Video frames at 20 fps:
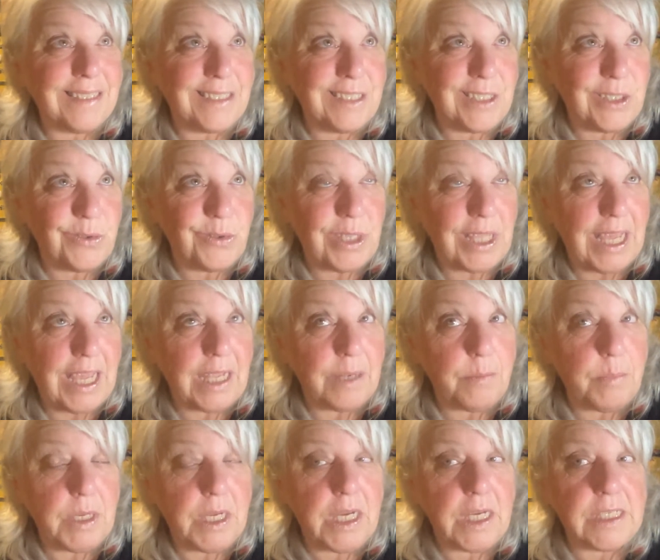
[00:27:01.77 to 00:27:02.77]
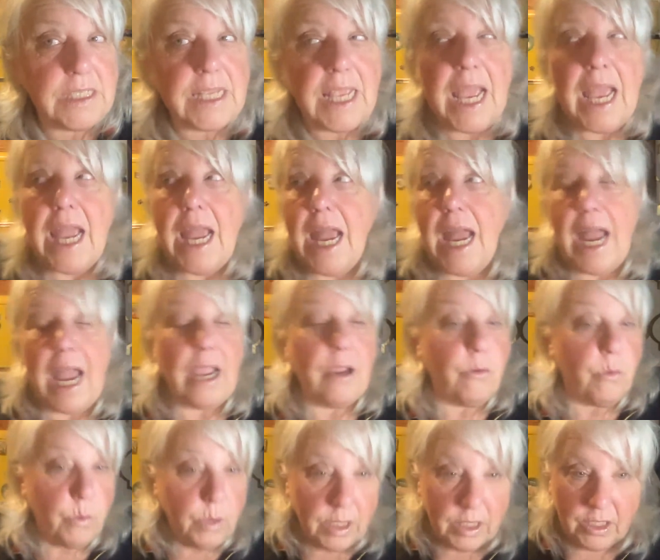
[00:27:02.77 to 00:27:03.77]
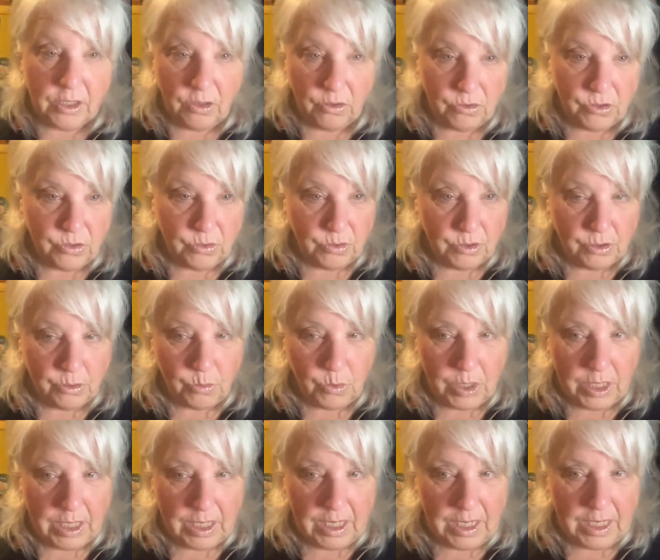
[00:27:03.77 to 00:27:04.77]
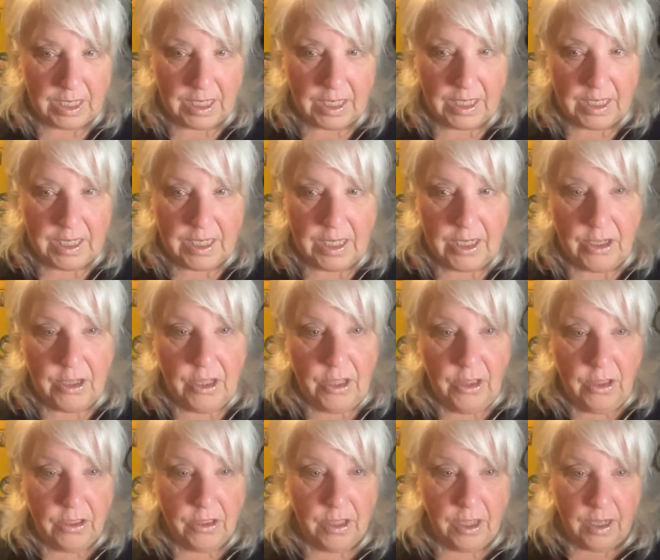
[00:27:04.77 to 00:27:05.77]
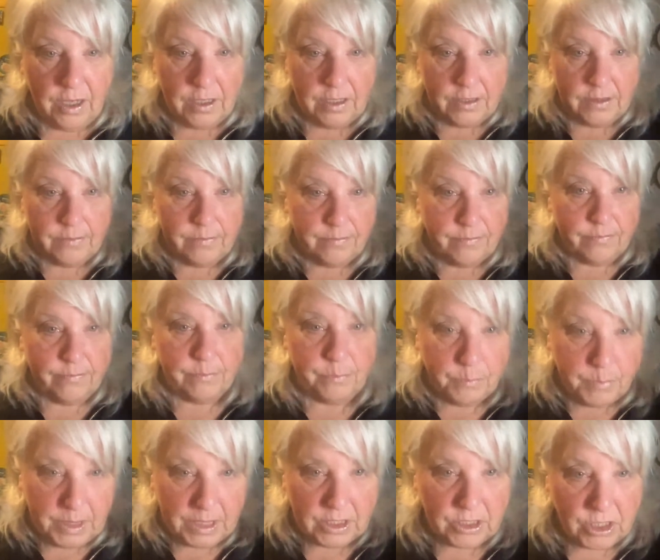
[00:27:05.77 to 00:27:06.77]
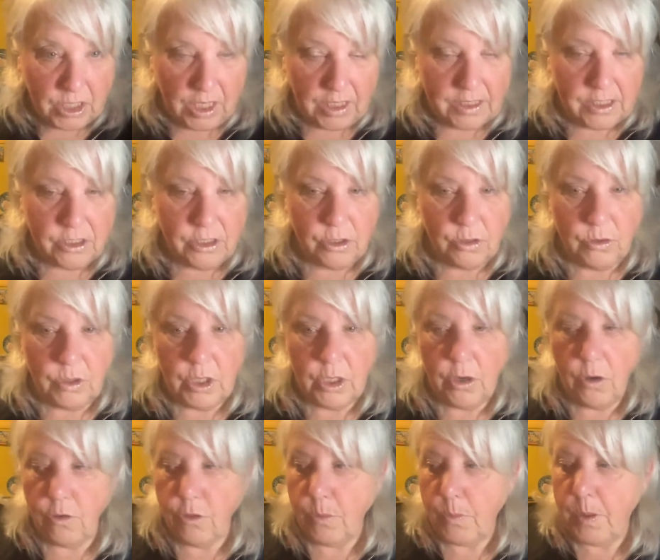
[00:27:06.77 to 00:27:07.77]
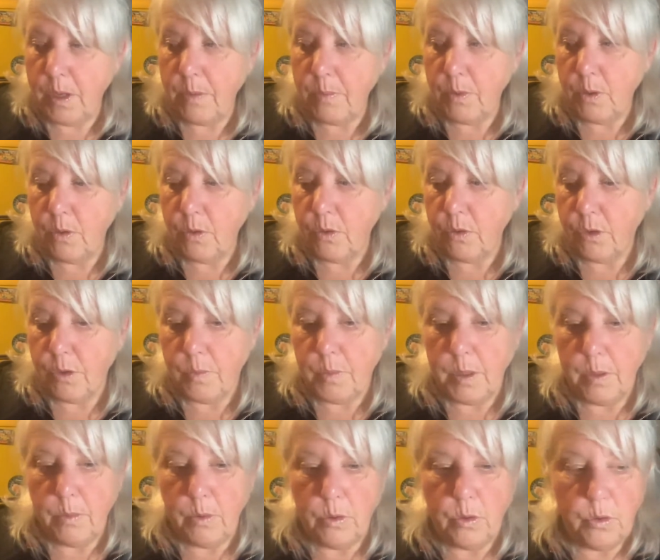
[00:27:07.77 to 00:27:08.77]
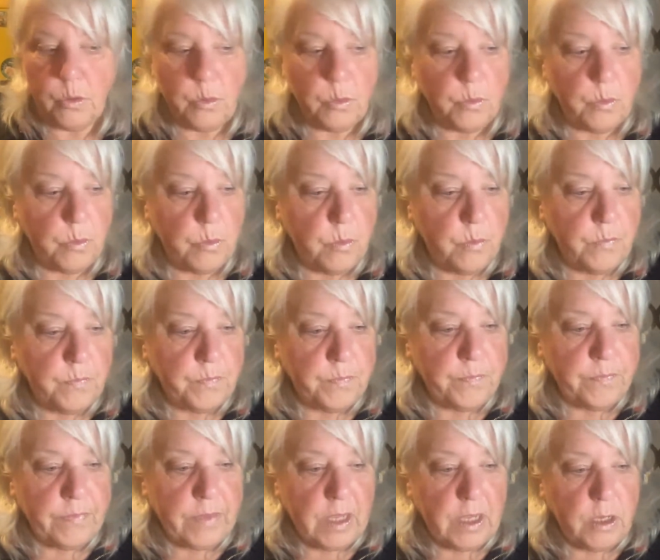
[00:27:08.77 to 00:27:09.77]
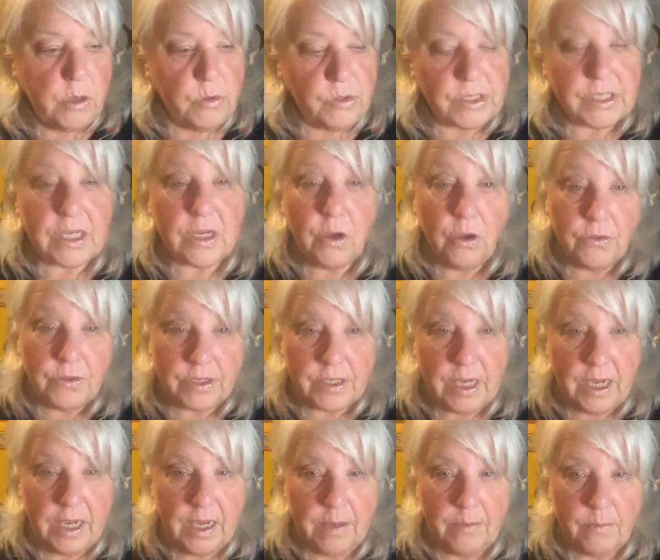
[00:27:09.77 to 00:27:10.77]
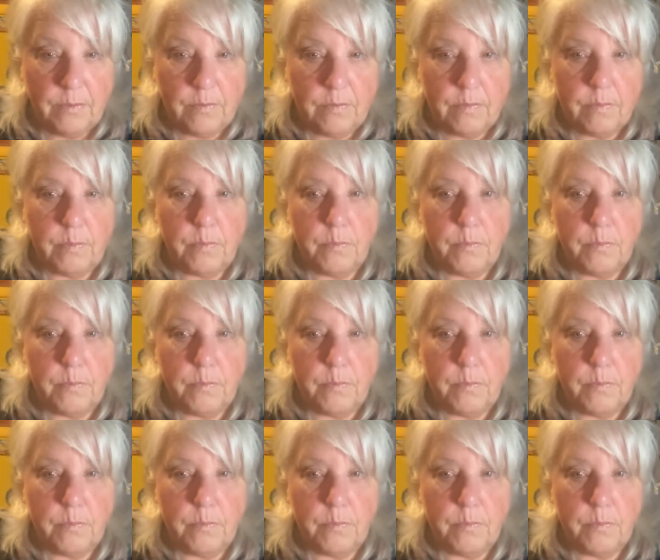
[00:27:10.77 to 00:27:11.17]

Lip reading: to do that because I really don't do it the way the big shots do. You know, the people who you see all the time